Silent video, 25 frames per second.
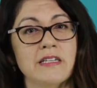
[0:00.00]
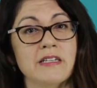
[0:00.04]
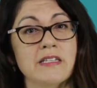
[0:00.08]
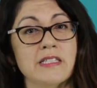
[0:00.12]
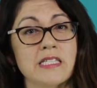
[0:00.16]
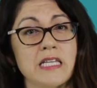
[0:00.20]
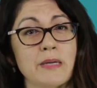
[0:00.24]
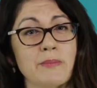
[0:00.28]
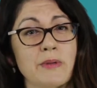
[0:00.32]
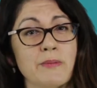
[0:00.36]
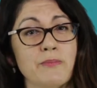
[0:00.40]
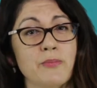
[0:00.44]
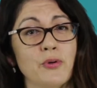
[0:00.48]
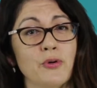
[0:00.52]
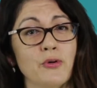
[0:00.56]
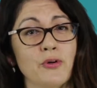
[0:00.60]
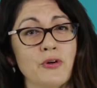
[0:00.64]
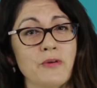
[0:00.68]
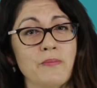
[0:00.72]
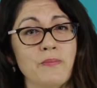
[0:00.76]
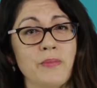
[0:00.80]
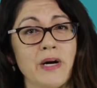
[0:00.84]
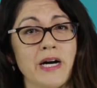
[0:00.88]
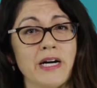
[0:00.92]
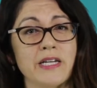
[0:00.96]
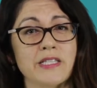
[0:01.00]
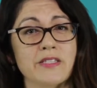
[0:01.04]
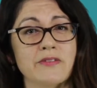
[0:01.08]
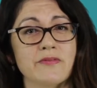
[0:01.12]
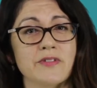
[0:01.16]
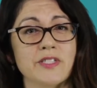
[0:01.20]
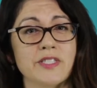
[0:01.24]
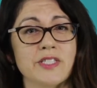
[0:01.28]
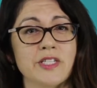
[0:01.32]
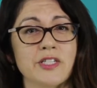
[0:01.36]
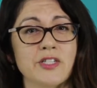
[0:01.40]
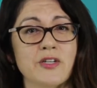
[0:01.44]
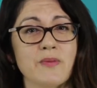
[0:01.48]
Some important parts of
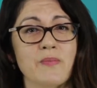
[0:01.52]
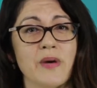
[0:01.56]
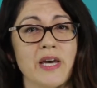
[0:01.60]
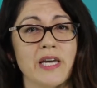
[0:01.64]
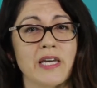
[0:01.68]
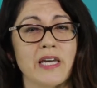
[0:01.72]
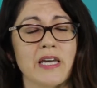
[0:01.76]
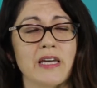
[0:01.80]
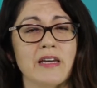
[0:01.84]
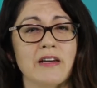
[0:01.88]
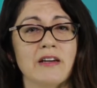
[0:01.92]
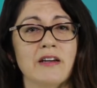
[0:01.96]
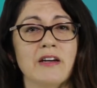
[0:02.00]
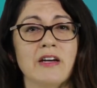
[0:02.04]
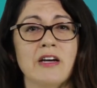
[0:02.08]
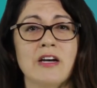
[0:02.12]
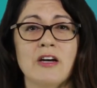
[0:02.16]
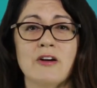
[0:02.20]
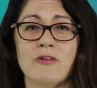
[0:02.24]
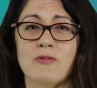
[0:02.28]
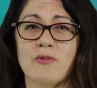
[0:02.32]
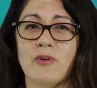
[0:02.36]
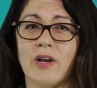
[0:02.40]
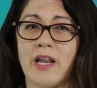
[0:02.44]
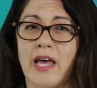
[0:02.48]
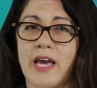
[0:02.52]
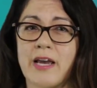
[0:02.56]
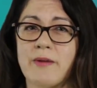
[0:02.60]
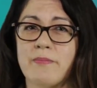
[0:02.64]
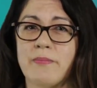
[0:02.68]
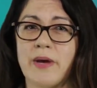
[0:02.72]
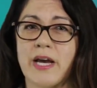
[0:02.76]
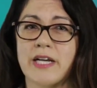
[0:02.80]
decision making relate